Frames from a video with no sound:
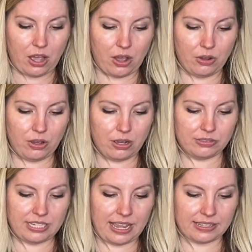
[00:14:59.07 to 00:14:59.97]

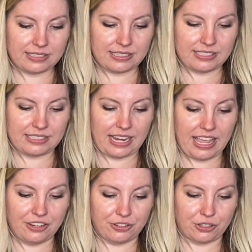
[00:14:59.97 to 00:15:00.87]
Oeko-Tex
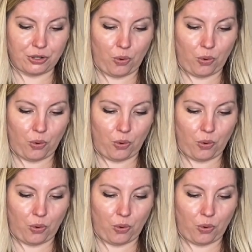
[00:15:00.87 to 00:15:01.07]
Standard